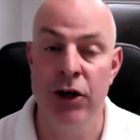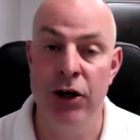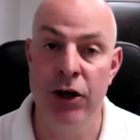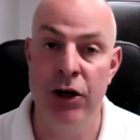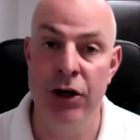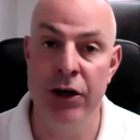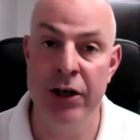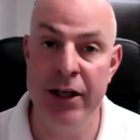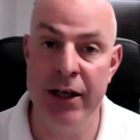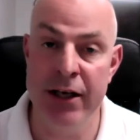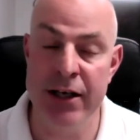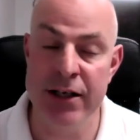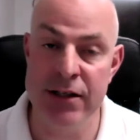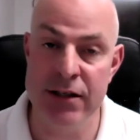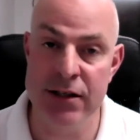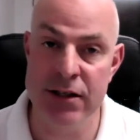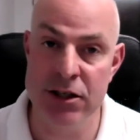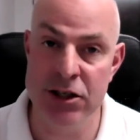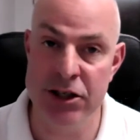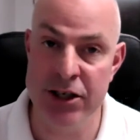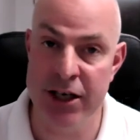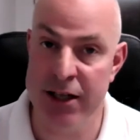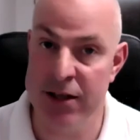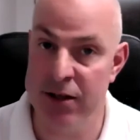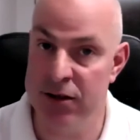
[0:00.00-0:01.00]
only has
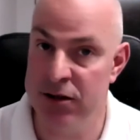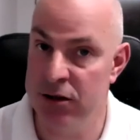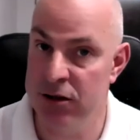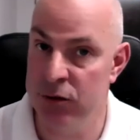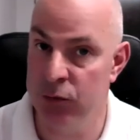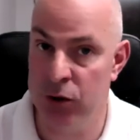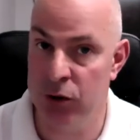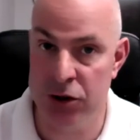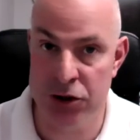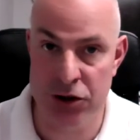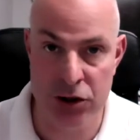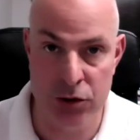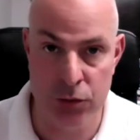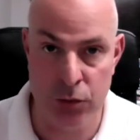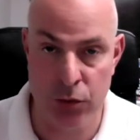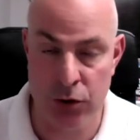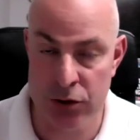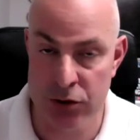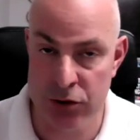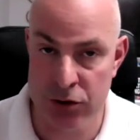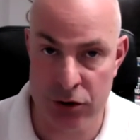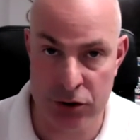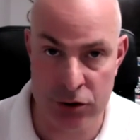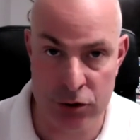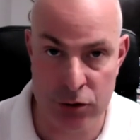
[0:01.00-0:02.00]
the chance to watch it
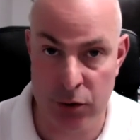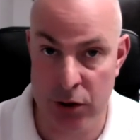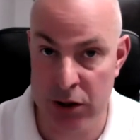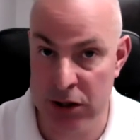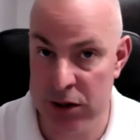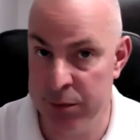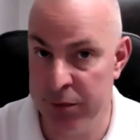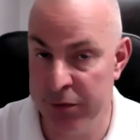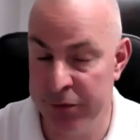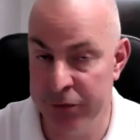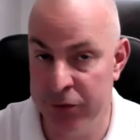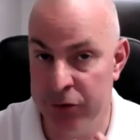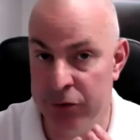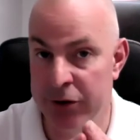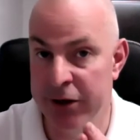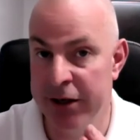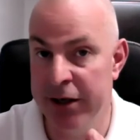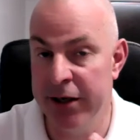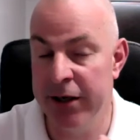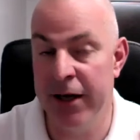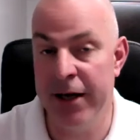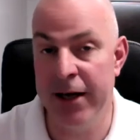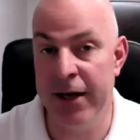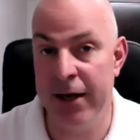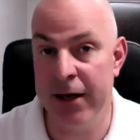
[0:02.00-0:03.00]
once or twice before
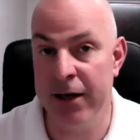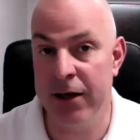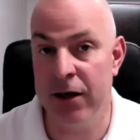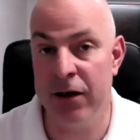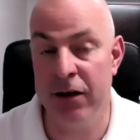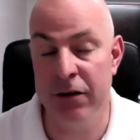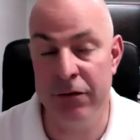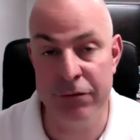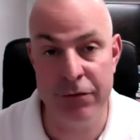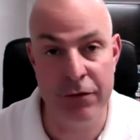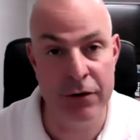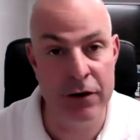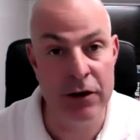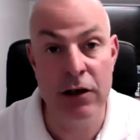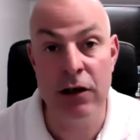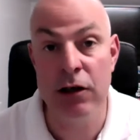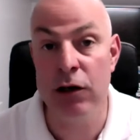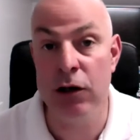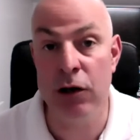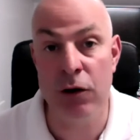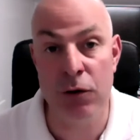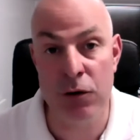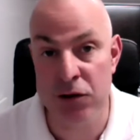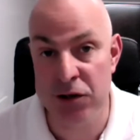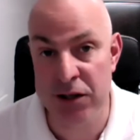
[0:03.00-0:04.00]
it kind of
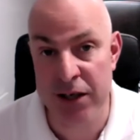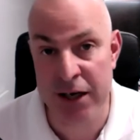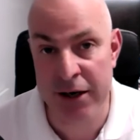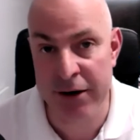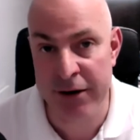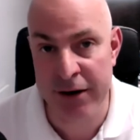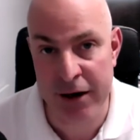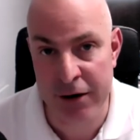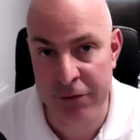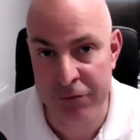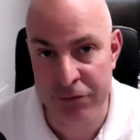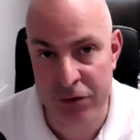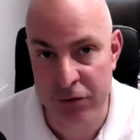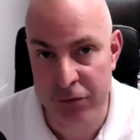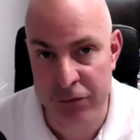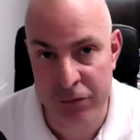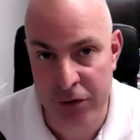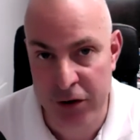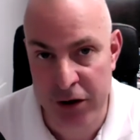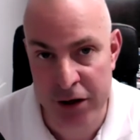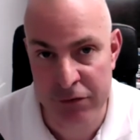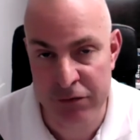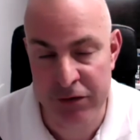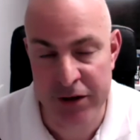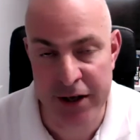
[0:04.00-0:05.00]
locks out after
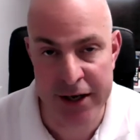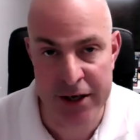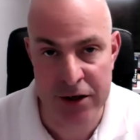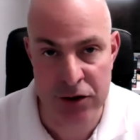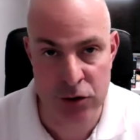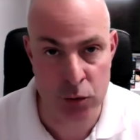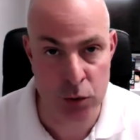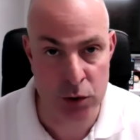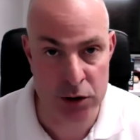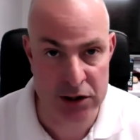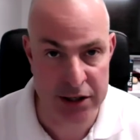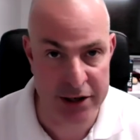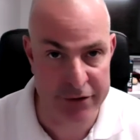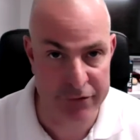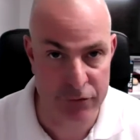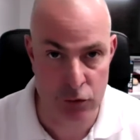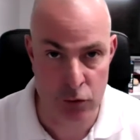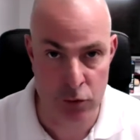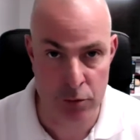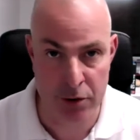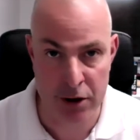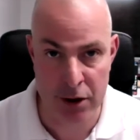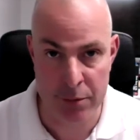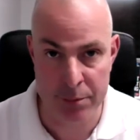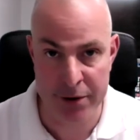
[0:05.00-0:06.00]
5 days or
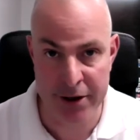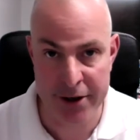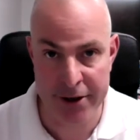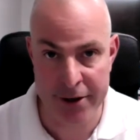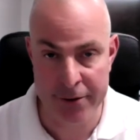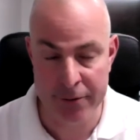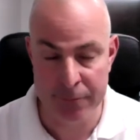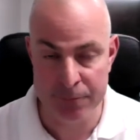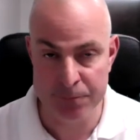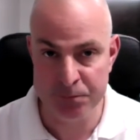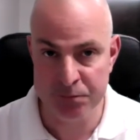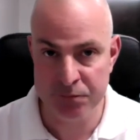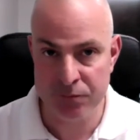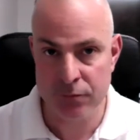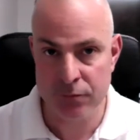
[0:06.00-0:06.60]
whatever it might be.